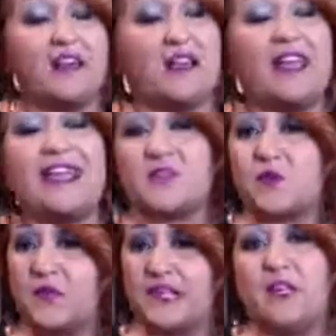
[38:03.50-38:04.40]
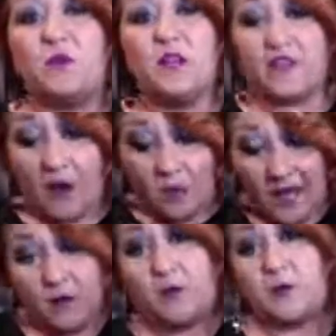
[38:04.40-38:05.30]
that
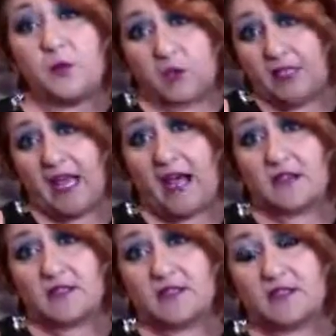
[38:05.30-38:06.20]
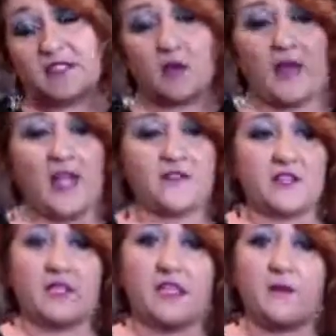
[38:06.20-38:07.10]
weight will pull it out. So we have to
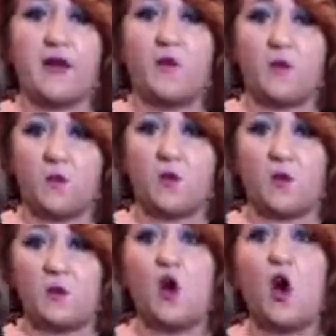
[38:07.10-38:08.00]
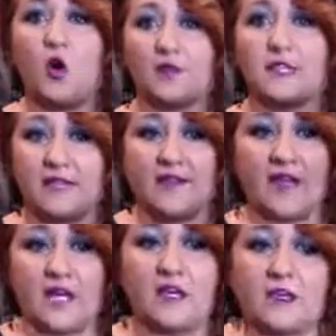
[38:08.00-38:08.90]
think about what will hold in the
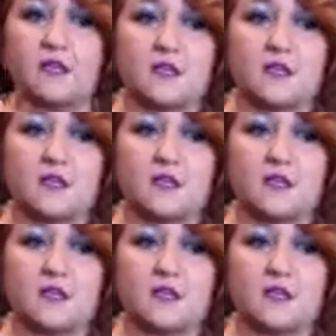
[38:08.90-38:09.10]
hair.